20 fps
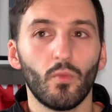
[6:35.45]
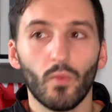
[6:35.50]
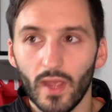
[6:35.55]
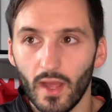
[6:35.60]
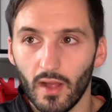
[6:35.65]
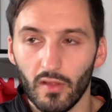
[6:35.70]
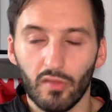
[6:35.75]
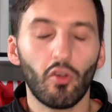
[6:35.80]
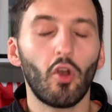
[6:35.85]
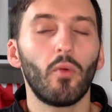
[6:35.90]
We
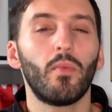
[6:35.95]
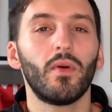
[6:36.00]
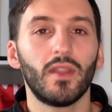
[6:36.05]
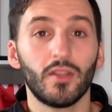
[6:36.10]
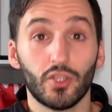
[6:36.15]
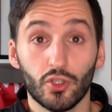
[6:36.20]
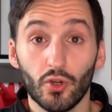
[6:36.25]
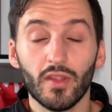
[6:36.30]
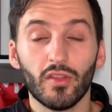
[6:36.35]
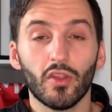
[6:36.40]
are
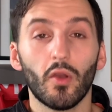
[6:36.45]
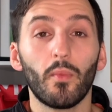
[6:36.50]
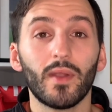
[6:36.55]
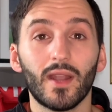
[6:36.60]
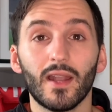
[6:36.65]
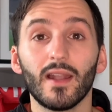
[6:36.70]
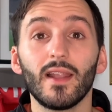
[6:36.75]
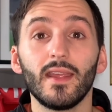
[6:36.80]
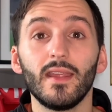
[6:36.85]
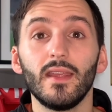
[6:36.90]
joint top of
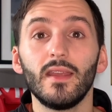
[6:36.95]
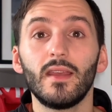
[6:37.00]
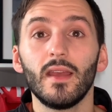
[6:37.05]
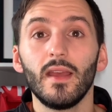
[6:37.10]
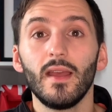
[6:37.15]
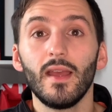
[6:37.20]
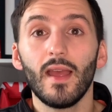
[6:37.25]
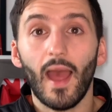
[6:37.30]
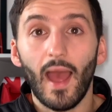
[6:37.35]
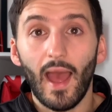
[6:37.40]
the league,
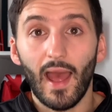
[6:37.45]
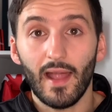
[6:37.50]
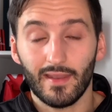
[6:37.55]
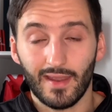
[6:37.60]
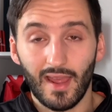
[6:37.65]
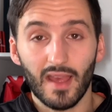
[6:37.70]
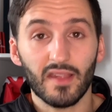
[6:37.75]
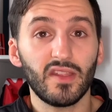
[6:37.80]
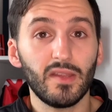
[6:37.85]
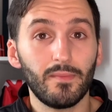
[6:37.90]
and
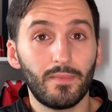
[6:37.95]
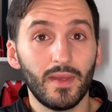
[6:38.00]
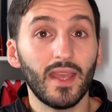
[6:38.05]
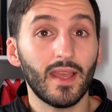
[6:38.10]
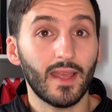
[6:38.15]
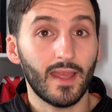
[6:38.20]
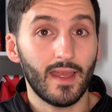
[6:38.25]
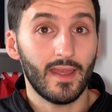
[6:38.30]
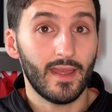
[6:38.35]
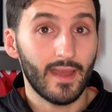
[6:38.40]
Kessie
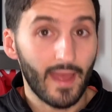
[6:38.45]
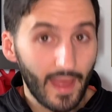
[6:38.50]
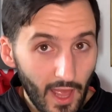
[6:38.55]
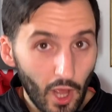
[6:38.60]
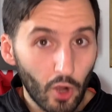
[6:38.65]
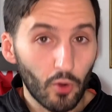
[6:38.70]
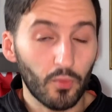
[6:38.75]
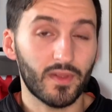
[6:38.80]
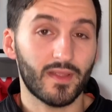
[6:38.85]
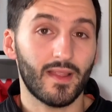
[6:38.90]
being here
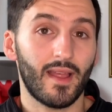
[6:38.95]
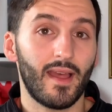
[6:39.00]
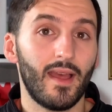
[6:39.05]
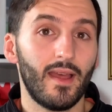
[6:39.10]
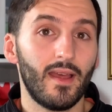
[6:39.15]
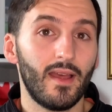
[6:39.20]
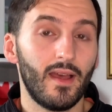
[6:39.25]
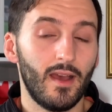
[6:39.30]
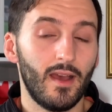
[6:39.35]
helps that.